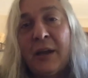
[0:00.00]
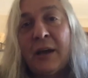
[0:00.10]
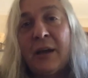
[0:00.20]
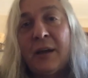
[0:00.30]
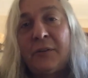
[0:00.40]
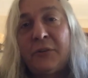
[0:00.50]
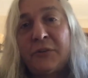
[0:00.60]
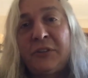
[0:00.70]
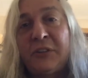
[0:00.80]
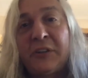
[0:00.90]
uh, you'll
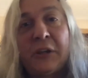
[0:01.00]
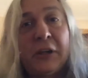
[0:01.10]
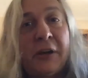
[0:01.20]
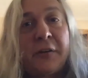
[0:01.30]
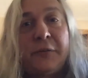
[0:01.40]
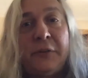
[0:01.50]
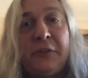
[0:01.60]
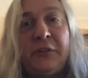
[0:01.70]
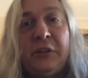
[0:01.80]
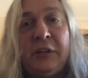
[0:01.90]
see that a lot of the
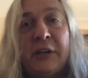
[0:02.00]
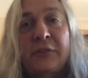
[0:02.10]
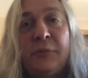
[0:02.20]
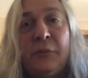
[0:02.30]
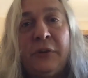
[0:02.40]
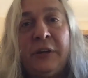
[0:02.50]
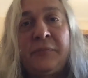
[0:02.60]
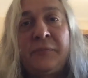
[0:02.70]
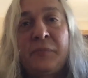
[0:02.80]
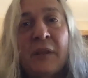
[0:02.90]
VCDX community,